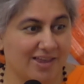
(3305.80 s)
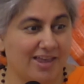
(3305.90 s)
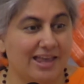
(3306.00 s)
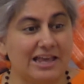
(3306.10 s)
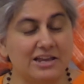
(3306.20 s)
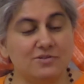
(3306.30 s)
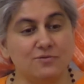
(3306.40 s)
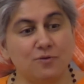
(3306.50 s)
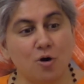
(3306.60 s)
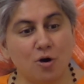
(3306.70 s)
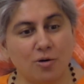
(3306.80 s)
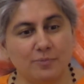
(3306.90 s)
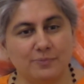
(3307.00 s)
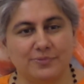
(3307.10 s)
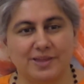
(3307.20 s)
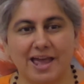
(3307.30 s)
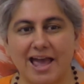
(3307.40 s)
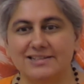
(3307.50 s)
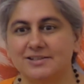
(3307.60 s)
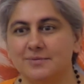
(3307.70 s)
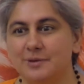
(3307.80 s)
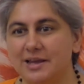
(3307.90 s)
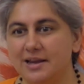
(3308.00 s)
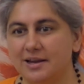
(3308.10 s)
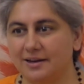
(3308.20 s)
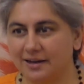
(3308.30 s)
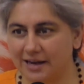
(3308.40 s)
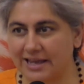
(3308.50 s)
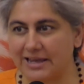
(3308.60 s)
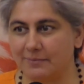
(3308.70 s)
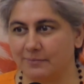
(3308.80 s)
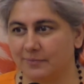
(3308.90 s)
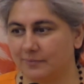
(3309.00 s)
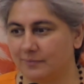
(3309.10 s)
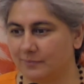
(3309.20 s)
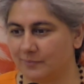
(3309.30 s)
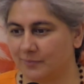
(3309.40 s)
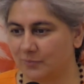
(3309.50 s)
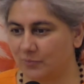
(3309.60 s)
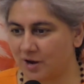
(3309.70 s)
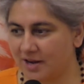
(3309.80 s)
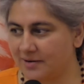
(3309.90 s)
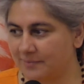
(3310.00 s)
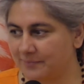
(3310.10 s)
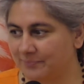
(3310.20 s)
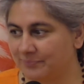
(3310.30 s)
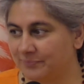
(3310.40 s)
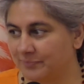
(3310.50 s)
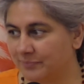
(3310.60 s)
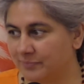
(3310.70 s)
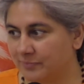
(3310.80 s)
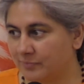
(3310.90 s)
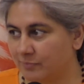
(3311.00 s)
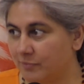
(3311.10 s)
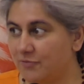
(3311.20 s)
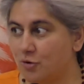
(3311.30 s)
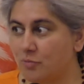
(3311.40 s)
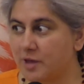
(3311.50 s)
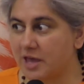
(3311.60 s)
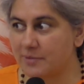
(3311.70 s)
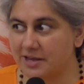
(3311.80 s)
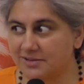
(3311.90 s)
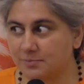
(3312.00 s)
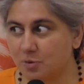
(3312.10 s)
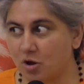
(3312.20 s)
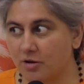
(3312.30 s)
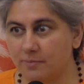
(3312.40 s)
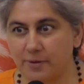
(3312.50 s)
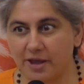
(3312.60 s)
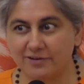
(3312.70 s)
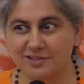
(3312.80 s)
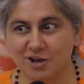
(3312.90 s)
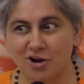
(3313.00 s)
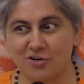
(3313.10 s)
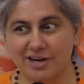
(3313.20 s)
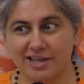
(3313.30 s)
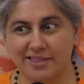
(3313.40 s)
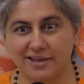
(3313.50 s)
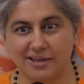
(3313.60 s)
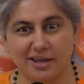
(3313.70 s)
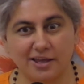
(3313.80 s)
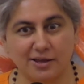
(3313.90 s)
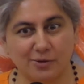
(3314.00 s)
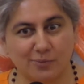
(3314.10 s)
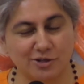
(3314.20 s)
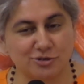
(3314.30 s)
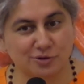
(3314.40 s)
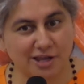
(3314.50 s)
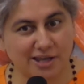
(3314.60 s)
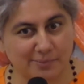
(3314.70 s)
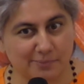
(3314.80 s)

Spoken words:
In form, there has to be name, right? Before baby is born, parents are already thinking what to name.